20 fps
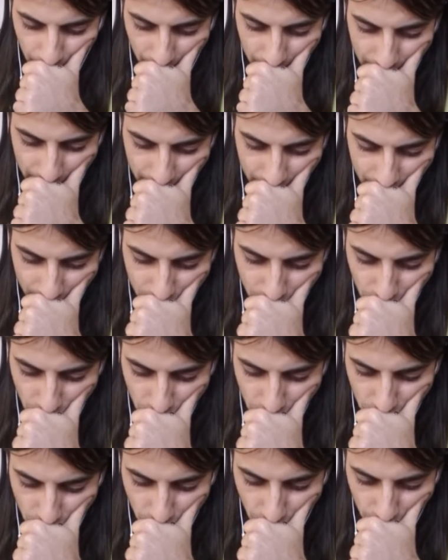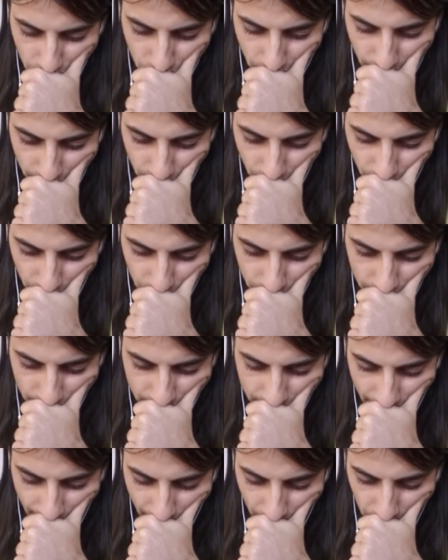He's probably gonna just go try to go
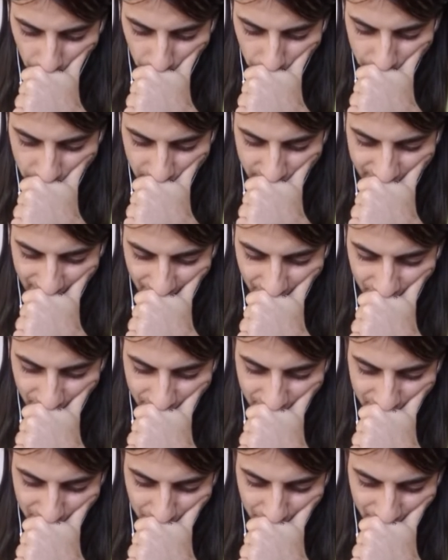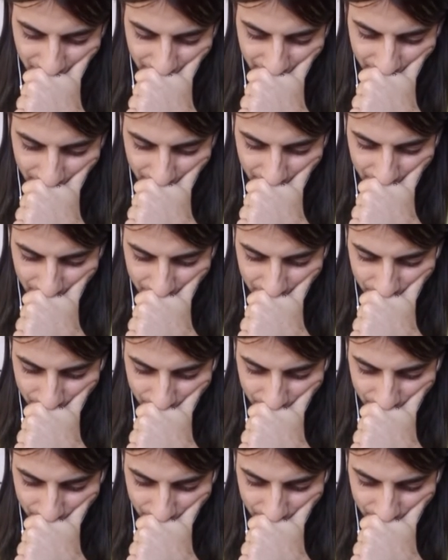for the tower, which is not very smart.